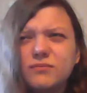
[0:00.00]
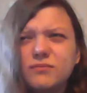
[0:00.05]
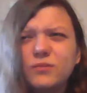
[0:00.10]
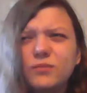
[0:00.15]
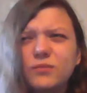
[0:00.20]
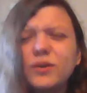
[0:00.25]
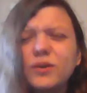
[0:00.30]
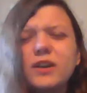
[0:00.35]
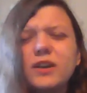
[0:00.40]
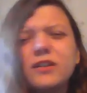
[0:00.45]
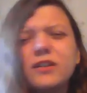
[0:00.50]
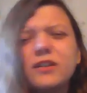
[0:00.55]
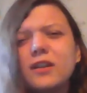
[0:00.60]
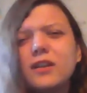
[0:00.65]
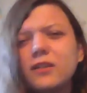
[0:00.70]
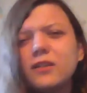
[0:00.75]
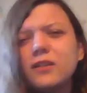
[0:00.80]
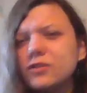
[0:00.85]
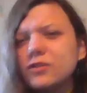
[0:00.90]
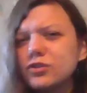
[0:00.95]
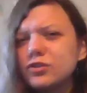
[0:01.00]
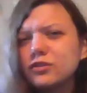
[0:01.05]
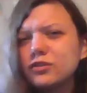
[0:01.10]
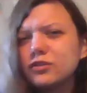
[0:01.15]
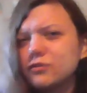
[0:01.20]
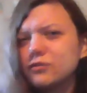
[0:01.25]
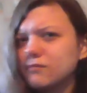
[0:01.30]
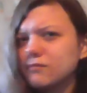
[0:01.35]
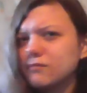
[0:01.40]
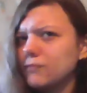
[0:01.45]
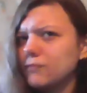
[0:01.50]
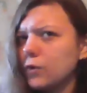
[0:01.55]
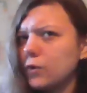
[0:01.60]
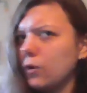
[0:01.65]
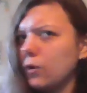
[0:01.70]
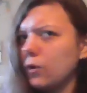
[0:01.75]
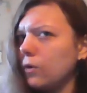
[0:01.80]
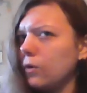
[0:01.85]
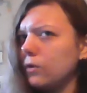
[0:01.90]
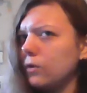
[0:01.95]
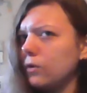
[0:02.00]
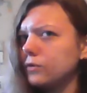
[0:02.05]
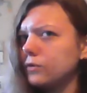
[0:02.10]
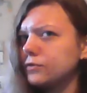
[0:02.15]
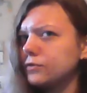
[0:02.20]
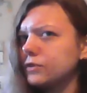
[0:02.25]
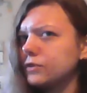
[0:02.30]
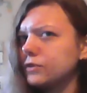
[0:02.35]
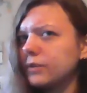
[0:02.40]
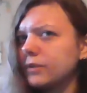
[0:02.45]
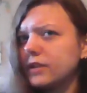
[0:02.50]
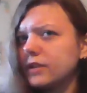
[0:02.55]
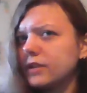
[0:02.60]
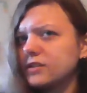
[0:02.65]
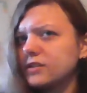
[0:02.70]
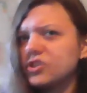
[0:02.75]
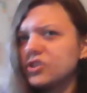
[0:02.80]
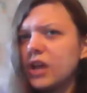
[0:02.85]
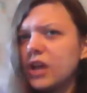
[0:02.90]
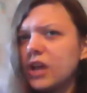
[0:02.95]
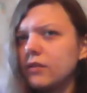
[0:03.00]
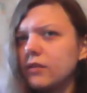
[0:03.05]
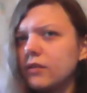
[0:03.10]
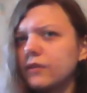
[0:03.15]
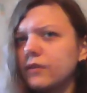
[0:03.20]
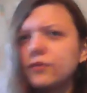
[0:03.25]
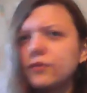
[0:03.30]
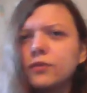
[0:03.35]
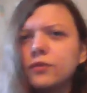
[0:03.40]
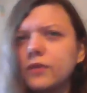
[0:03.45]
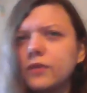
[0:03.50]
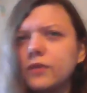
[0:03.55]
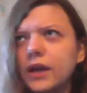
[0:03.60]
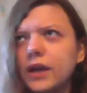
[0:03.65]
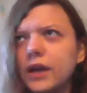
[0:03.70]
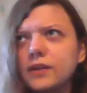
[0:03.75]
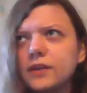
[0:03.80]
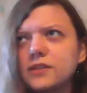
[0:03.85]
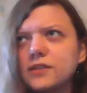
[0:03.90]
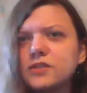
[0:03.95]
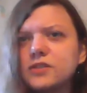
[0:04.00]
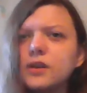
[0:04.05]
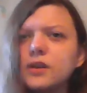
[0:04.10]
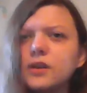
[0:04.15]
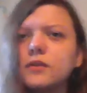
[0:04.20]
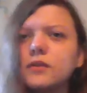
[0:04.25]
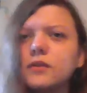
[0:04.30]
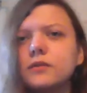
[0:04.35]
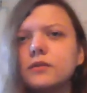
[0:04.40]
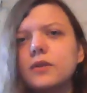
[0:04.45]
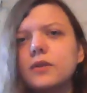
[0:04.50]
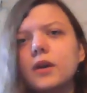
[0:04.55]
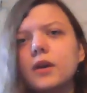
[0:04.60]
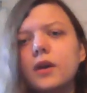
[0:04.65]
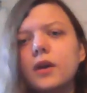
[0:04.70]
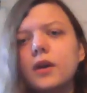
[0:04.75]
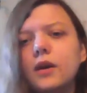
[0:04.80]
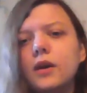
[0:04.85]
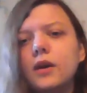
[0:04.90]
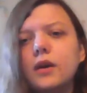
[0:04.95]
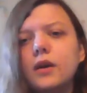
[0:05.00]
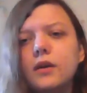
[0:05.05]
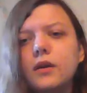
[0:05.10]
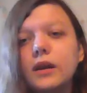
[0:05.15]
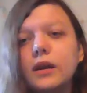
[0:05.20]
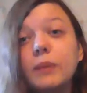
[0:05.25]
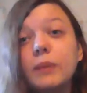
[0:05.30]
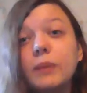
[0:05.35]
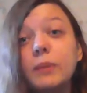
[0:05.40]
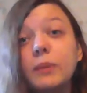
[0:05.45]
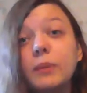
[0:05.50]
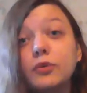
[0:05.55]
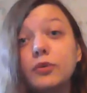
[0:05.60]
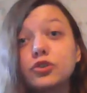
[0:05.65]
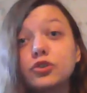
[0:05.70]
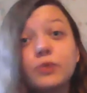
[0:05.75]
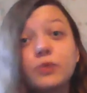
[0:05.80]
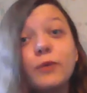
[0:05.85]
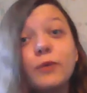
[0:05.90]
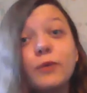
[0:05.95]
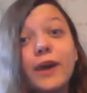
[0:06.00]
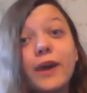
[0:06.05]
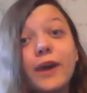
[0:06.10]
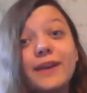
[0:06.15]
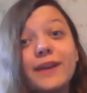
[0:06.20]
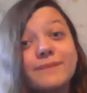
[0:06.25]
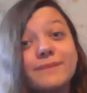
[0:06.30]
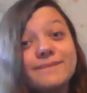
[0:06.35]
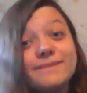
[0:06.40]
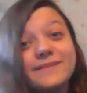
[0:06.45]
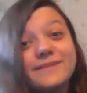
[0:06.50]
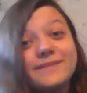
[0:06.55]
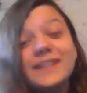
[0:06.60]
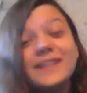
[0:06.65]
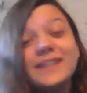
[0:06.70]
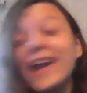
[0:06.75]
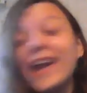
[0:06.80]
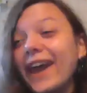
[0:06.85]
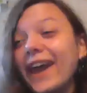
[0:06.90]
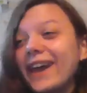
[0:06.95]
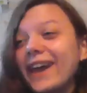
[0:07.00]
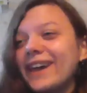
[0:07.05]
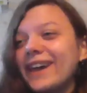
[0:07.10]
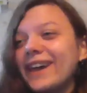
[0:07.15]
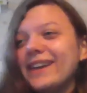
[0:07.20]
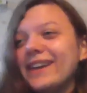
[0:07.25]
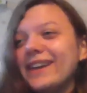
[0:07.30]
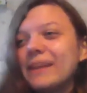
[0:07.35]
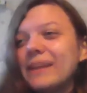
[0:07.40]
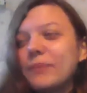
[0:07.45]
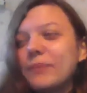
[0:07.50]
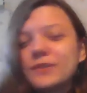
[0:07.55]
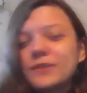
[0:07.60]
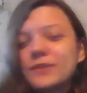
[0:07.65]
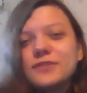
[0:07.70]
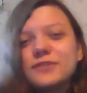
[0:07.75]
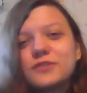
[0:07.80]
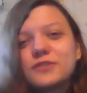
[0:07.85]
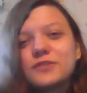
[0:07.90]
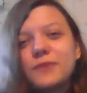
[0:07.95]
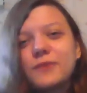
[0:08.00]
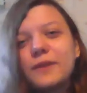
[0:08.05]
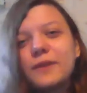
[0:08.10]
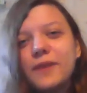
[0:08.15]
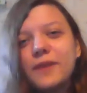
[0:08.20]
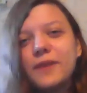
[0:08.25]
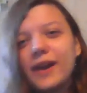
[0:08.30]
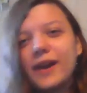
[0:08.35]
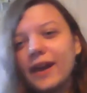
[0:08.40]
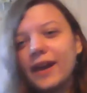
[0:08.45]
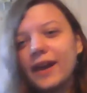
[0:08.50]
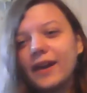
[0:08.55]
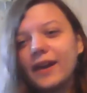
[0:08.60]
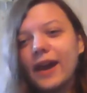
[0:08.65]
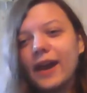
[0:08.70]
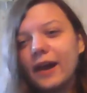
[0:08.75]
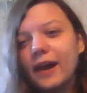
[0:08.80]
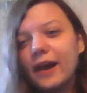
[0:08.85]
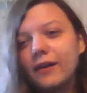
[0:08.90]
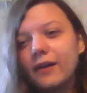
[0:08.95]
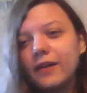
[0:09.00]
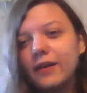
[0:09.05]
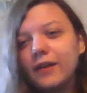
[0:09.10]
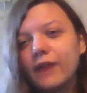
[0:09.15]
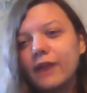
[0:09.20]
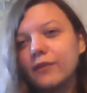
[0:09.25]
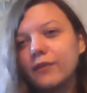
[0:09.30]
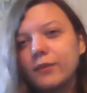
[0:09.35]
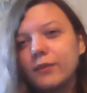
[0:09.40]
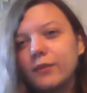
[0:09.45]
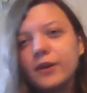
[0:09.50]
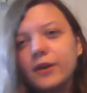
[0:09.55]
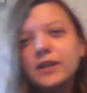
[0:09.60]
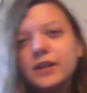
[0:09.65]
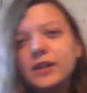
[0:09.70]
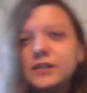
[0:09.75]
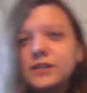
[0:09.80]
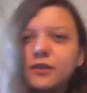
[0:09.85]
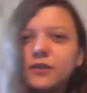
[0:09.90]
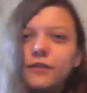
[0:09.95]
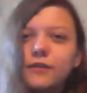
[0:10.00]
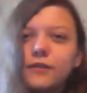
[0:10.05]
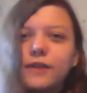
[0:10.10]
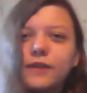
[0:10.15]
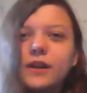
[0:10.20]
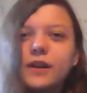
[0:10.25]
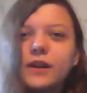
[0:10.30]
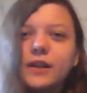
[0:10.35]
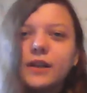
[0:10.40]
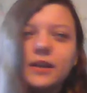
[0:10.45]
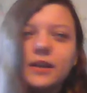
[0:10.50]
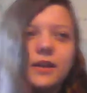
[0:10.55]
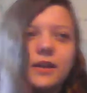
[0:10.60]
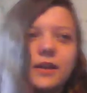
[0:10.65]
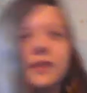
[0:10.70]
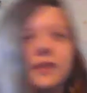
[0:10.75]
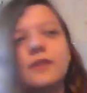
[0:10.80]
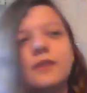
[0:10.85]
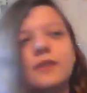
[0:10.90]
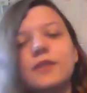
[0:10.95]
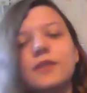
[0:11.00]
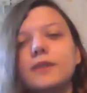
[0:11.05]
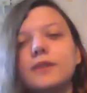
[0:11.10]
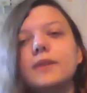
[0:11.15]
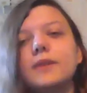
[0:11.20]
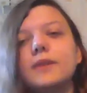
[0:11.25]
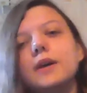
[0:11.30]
Why can't you not just go to someone else's channel if you don't like this channel? And that people just went away. Yay! That person just went away and now everybody's all friendly and everything.